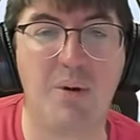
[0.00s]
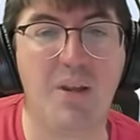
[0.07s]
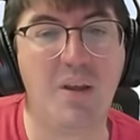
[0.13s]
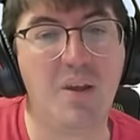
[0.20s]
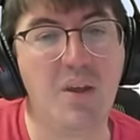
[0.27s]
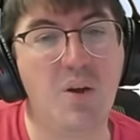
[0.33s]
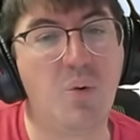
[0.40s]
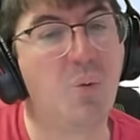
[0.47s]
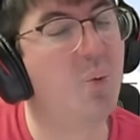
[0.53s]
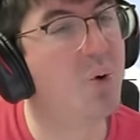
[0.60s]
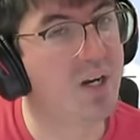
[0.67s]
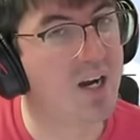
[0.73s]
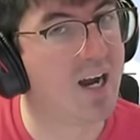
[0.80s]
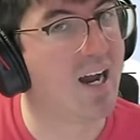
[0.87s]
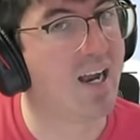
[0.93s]
But
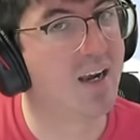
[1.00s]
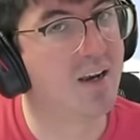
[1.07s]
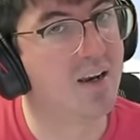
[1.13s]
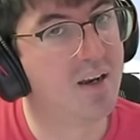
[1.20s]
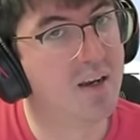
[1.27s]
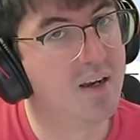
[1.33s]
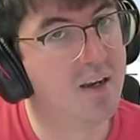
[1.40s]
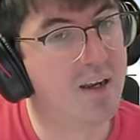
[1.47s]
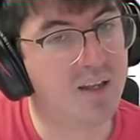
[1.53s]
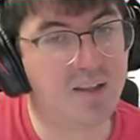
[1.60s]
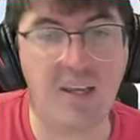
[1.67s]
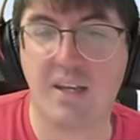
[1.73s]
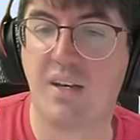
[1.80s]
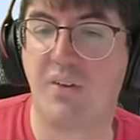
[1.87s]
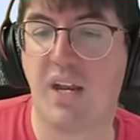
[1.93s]
we got at
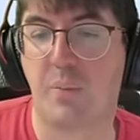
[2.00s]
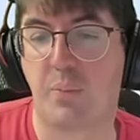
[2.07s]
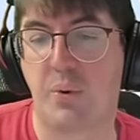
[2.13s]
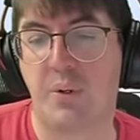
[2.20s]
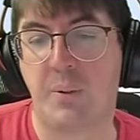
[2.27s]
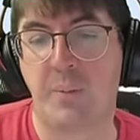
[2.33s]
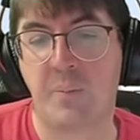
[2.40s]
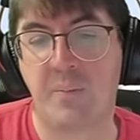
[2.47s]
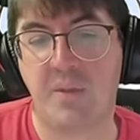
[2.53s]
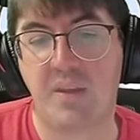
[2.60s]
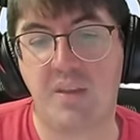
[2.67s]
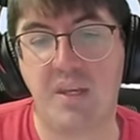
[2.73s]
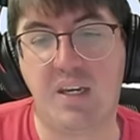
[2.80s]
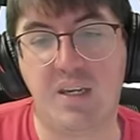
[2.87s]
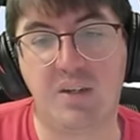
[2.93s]
the end of April
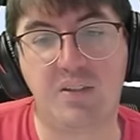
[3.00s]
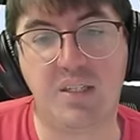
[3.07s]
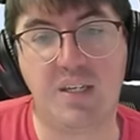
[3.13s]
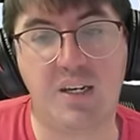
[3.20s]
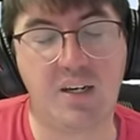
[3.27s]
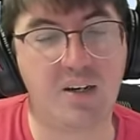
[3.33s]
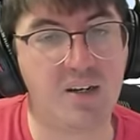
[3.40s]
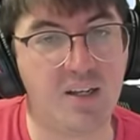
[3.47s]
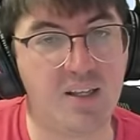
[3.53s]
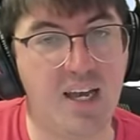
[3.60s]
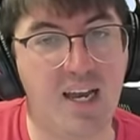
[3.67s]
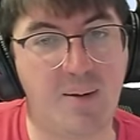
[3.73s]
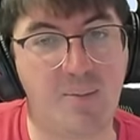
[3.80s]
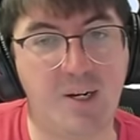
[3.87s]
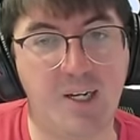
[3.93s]
the Guilty Gear
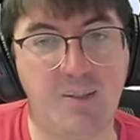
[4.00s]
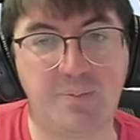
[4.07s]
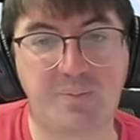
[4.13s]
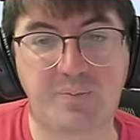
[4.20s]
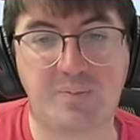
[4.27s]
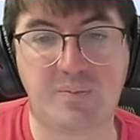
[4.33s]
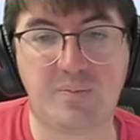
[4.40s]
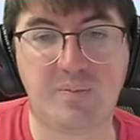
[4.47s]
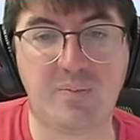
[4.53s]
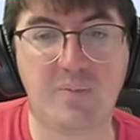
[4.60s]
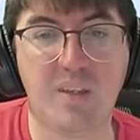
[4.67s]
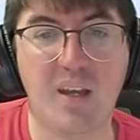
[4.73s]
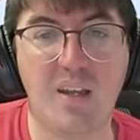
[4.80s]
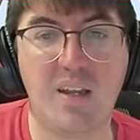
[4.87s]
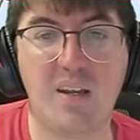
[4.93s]
collab, right?
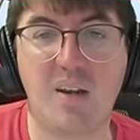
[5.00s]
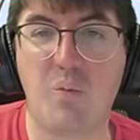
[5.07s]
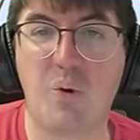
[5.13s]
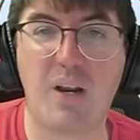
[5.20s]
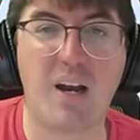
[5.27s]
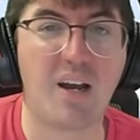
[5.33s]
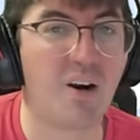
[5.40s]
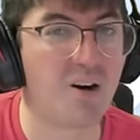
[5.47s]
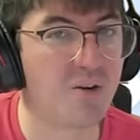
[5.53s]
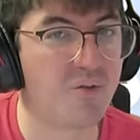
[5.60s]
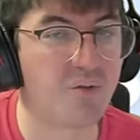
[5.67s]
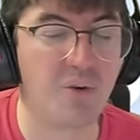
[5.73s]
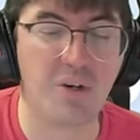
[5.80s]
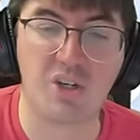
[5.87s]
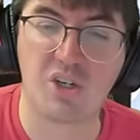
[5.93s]
And we got our
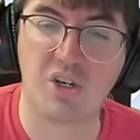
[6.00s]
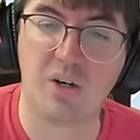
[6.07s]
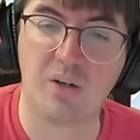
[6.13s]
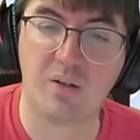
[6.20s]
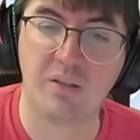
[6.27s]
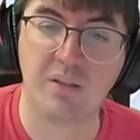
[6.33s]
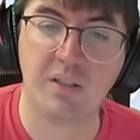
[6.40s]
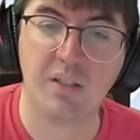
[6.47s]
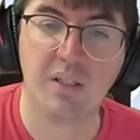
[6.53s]
free soul.